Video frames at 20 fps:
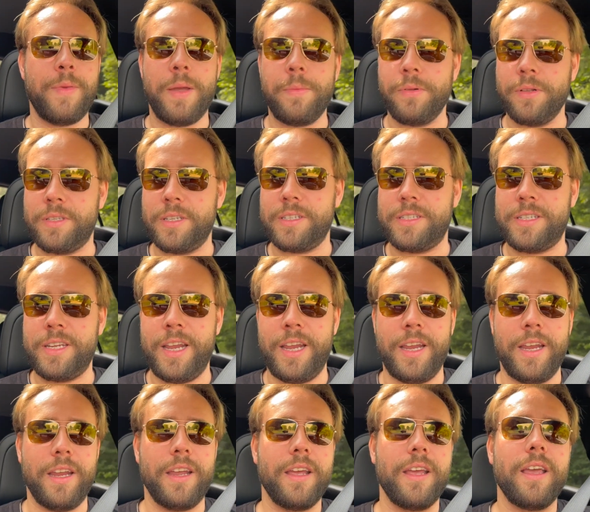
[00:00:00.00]
able to
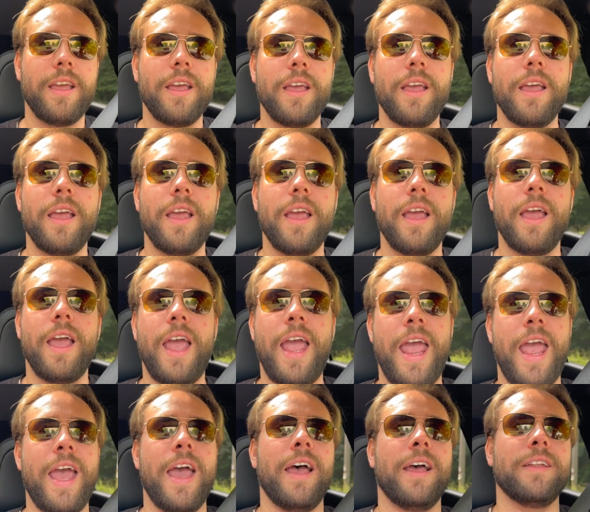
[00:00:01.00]
see,
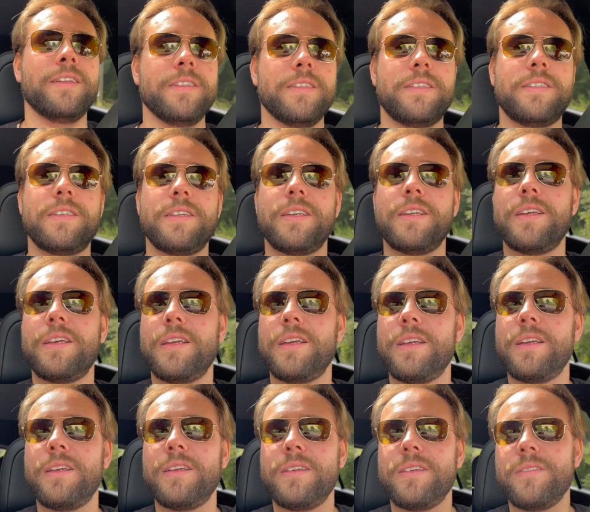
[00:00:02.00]
and
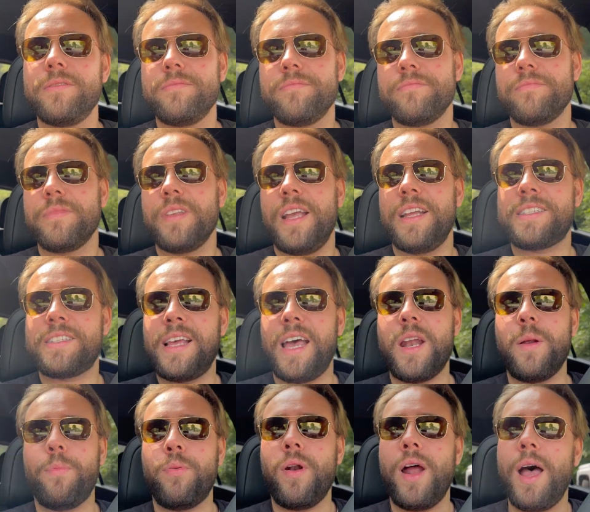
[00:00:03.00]
it's
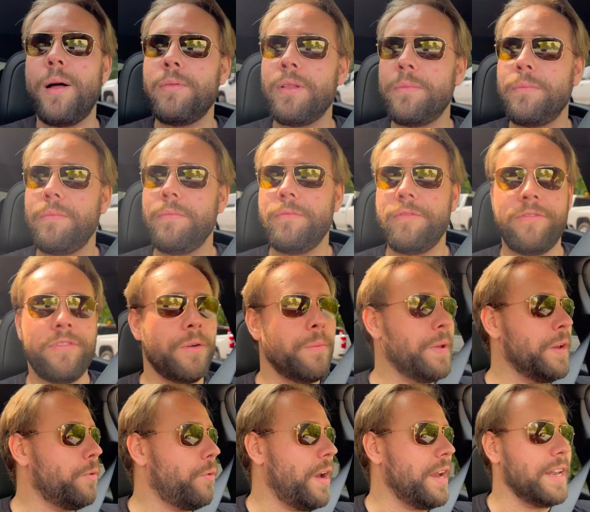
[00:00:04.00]
not a problem for
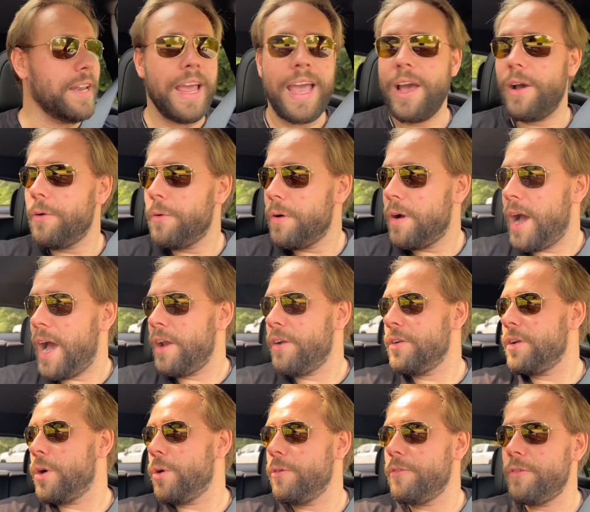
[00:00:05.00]
me right now. I
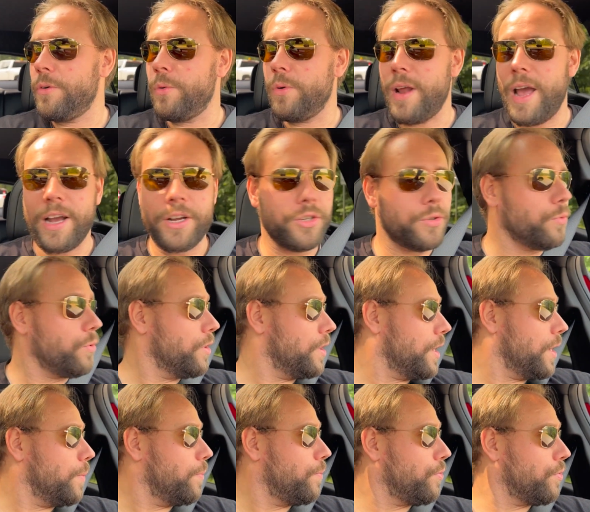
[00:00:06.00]
don't know if it would
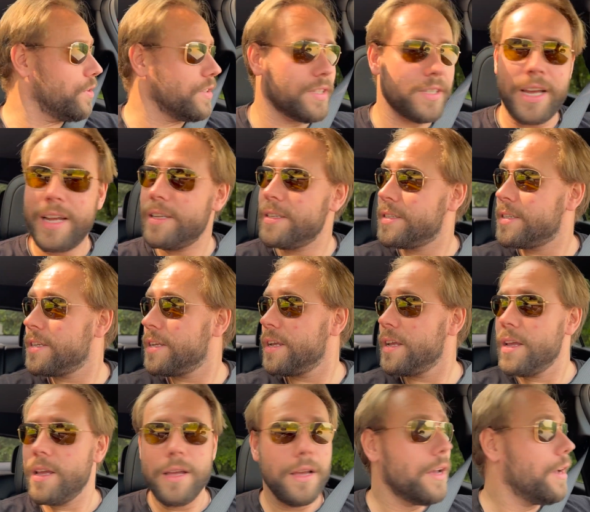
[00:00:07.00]
actually present
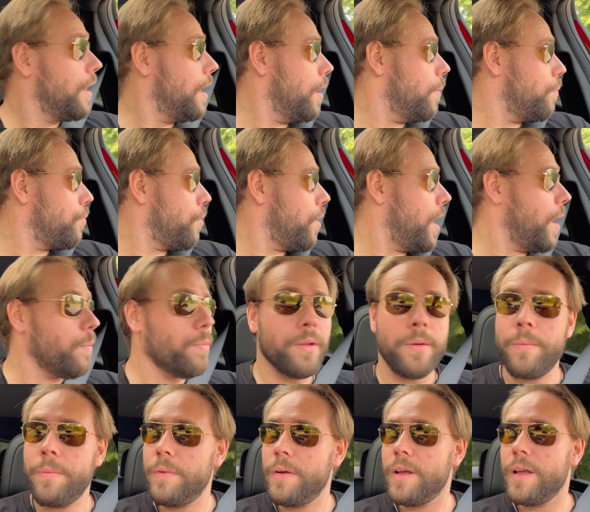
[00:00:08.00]
a
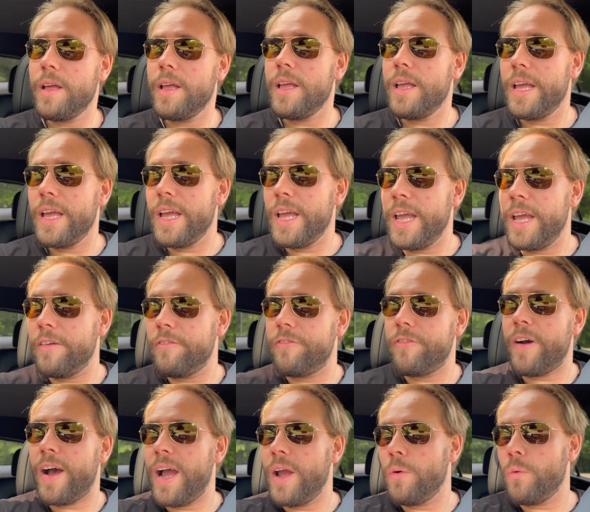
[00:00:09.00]
problem
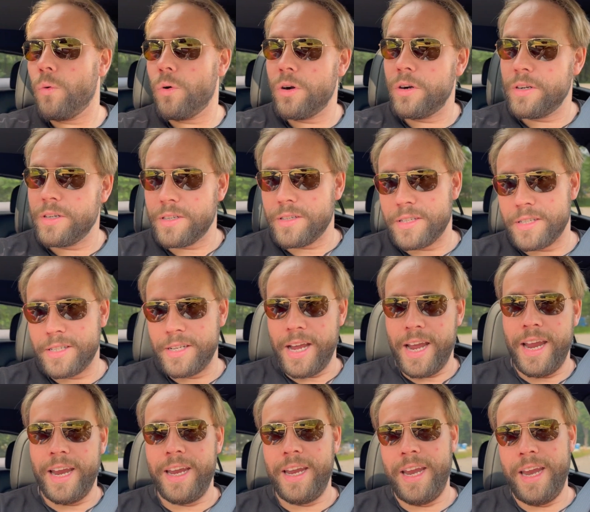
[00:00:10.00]
if I were,
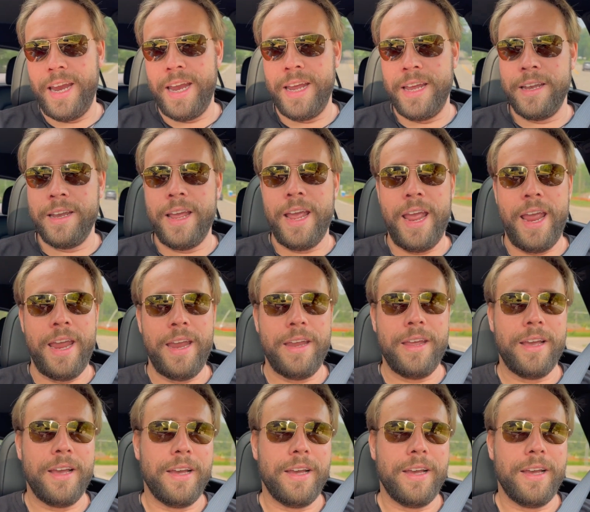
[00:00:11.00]
say, in a